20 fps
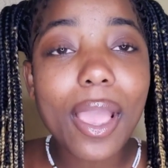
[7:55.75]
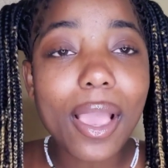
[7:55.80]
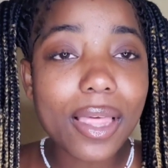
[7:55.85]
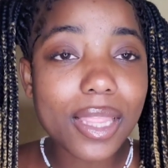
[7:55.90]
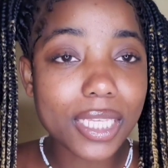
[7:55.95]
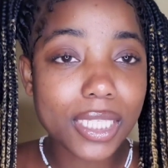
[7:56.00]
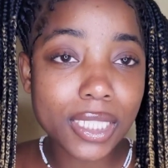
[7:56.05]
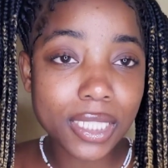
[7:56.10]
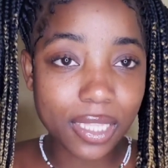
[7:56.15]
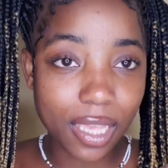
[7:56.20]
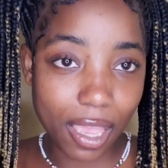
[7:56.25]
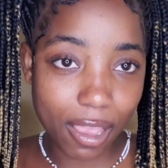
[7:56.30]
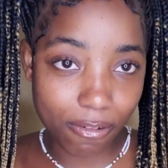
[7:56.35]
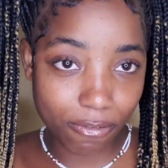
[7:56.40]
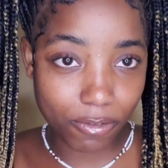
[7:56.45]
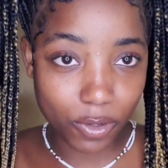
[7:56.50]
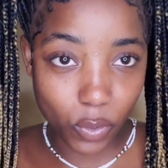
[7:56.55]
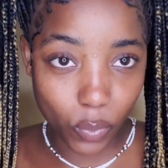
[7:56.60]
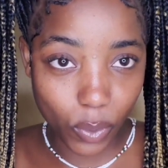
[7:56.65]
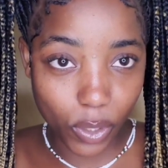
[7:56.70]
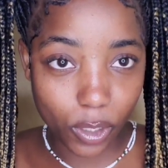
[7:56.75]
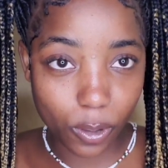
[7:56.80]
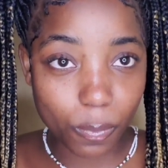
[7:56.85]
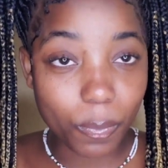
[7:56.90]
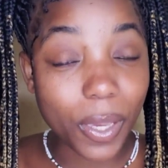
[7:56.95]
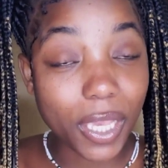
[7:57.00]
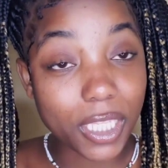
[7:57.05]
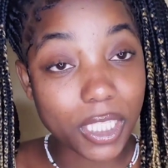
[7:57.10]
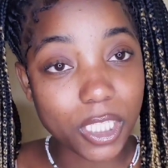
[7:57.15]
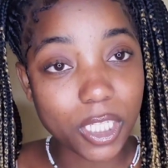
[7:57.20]
this is everywhere
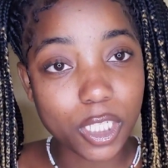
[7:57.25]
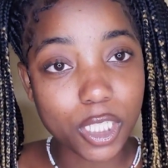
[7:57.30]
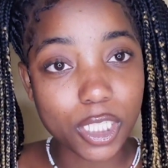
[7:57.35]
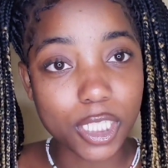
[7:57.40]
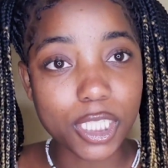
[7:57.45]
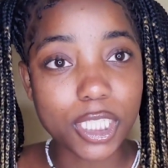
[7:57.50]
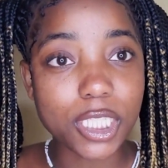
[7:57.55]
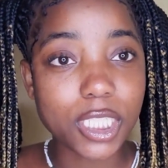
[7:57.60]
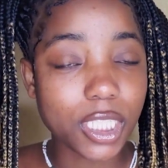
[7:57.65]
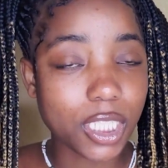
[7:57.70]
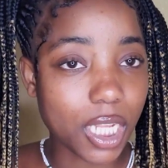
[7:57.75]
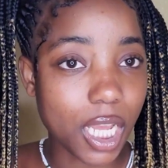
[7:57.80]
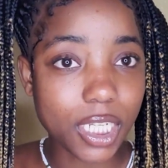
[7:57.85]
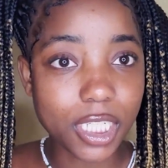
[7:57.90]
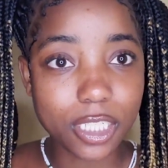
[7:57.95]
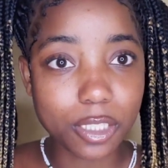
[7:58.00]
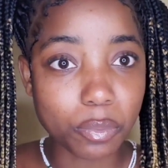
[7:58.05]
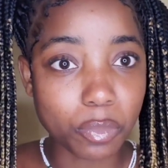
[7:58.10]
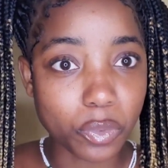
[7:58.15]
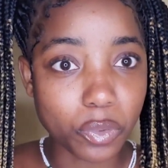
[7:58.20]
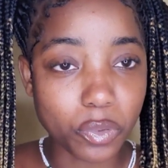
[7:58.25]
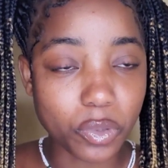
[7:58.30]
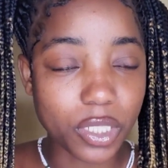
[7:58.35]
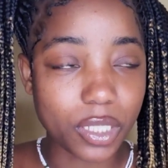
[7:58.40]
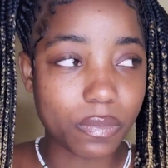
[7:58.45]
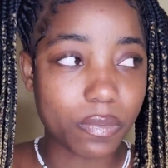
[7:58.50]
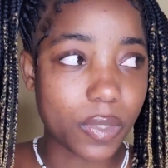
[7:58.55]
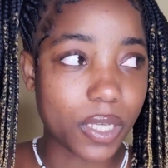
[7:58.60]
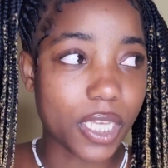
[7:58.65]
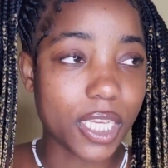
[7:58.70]
basically this is not just
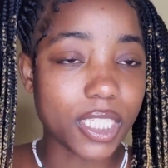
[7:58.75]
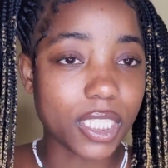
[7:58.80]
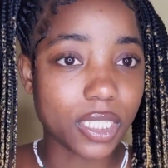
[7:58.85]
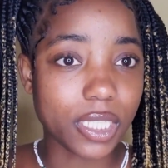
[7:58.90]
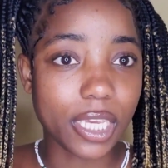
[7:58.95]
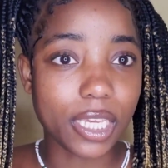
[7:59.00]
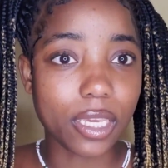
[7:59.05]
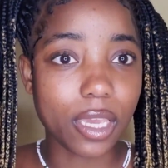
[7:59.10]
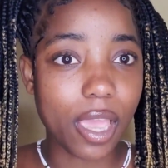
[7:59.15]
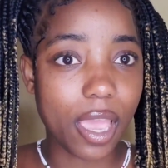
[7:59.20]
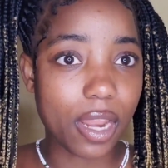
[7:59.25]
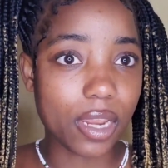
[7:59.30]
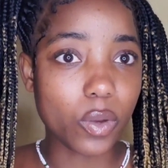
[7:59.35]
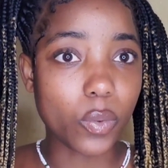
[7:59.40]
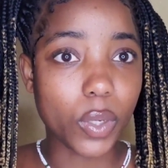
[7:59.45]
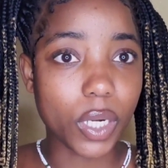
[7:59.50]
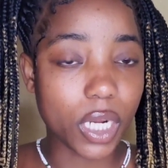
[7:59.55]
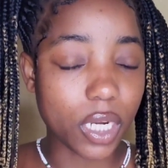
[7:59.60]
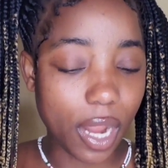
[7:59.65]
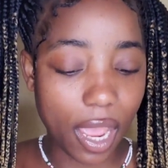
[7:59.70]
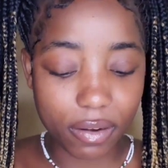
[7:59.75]
burundi but it's like anywhere in